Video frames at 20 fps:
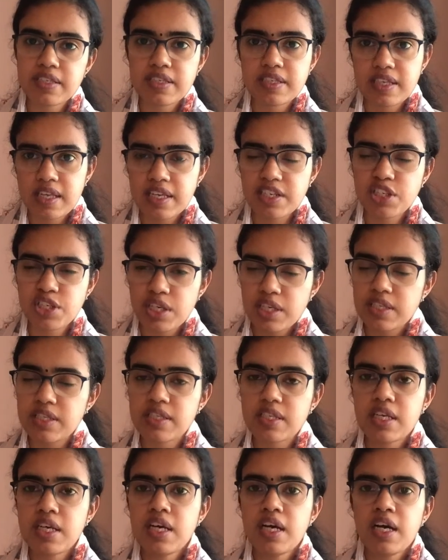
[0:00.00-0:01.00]
sessions.
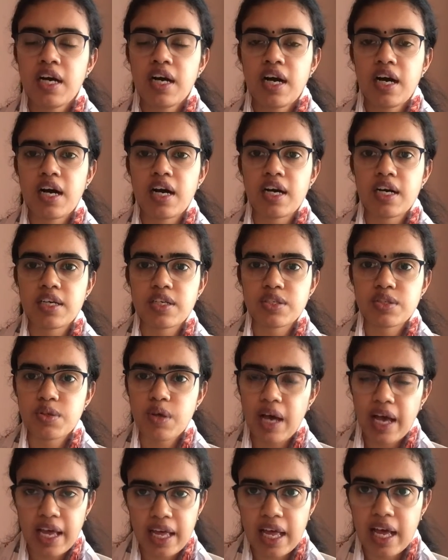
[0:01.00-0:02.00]
So
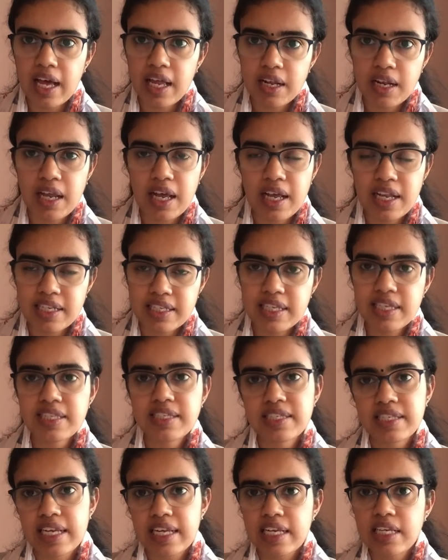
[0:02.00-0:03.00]
I'll
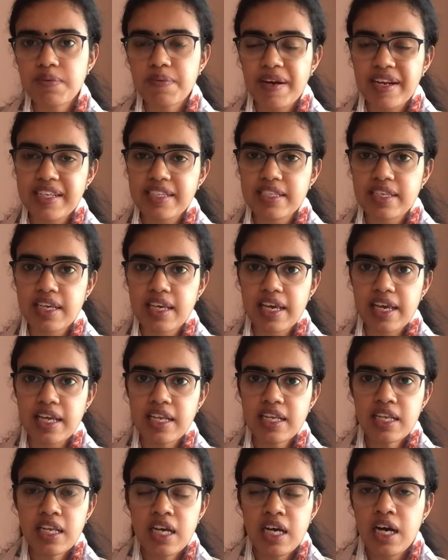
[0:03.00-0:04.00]
just tell it once
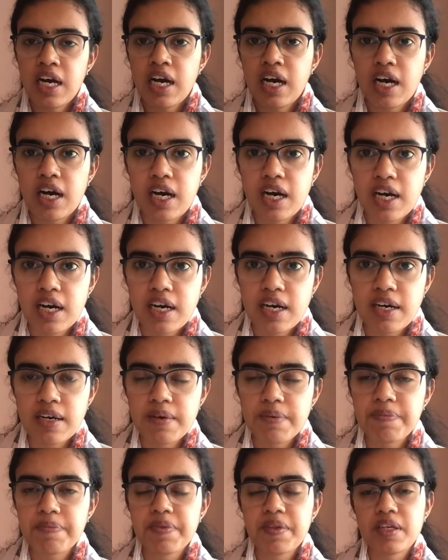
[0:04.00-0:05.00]
again
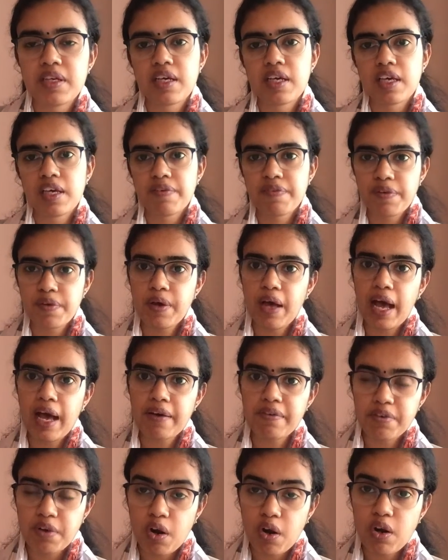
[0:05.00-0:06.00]
if you
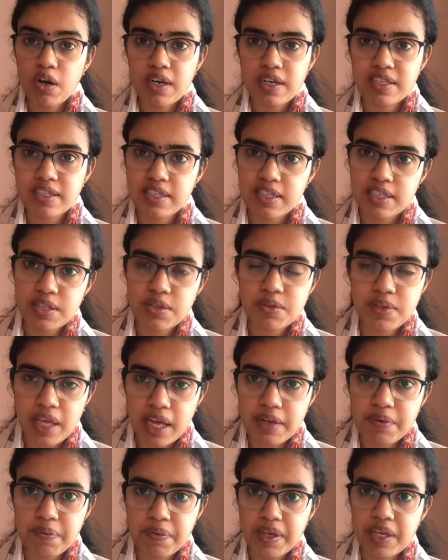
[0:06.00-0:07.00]
have not listened to
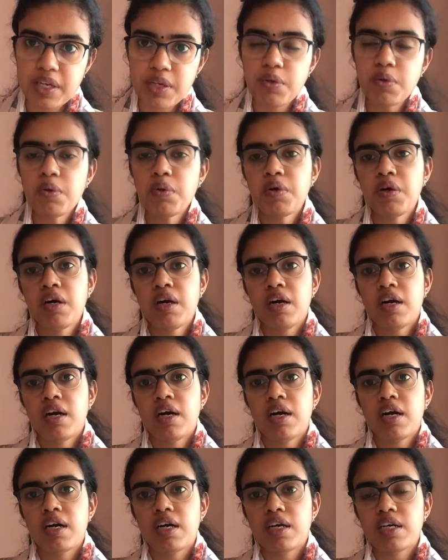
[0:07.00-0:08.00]
that video.
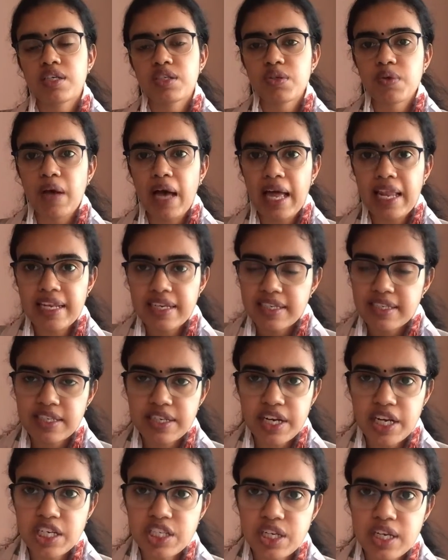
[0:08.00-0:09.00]
So
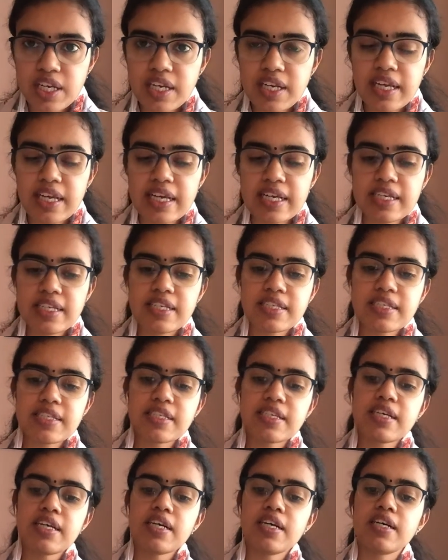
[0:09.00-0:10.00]
alliteration, it is
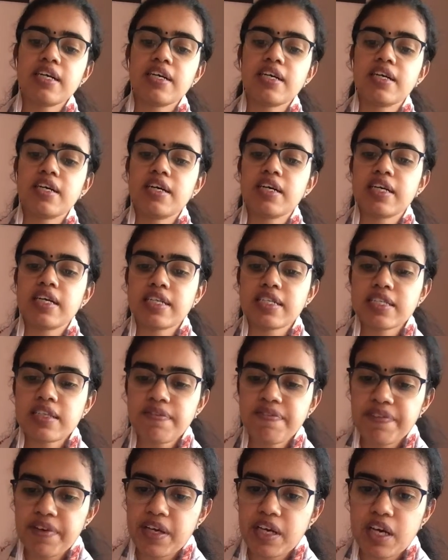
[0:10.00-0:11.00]
a
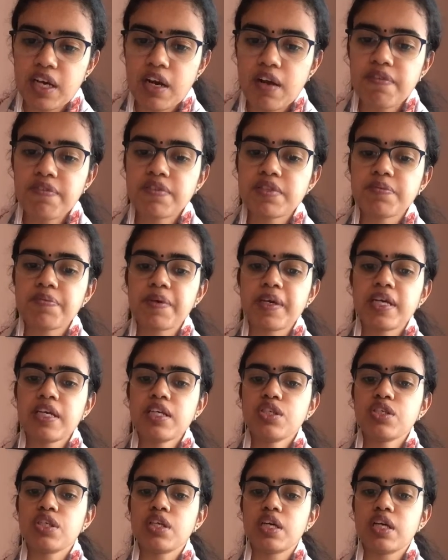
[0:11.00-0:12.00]
figure of speech